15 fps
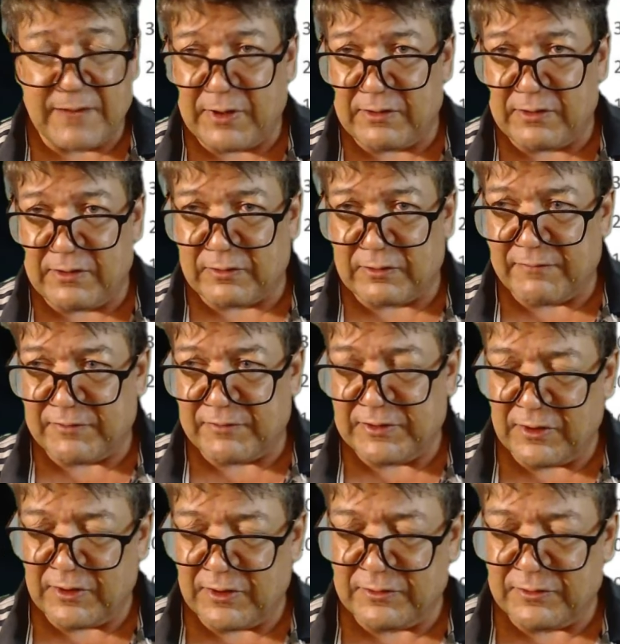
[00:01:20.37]
paragraph in
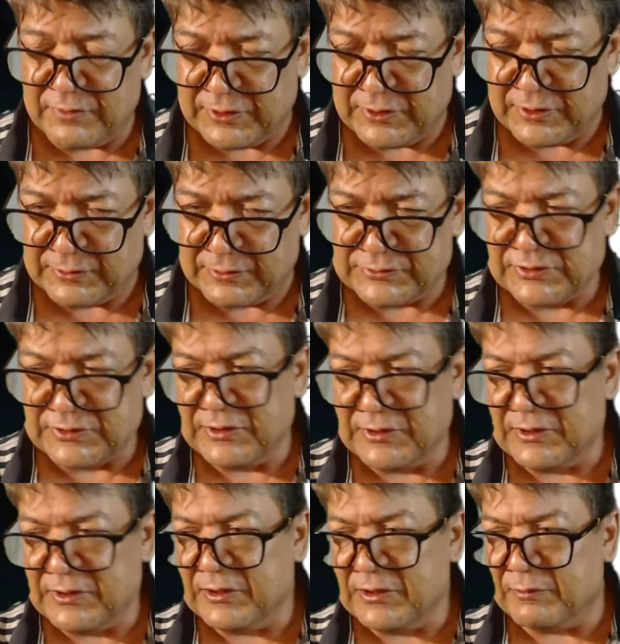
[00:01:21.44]
other videos,
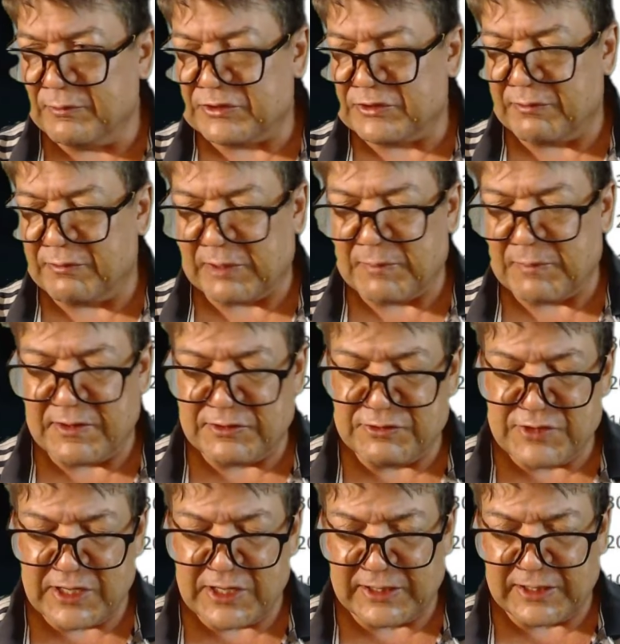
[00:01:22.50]
which I recommend that you
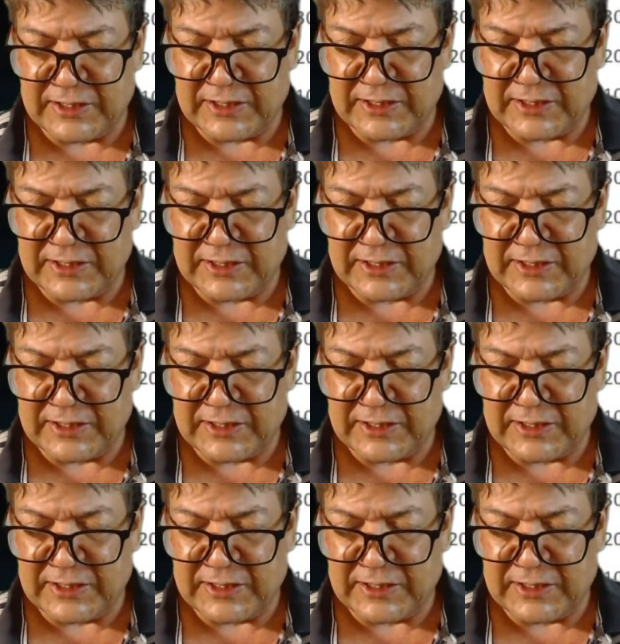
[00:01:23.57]
check out.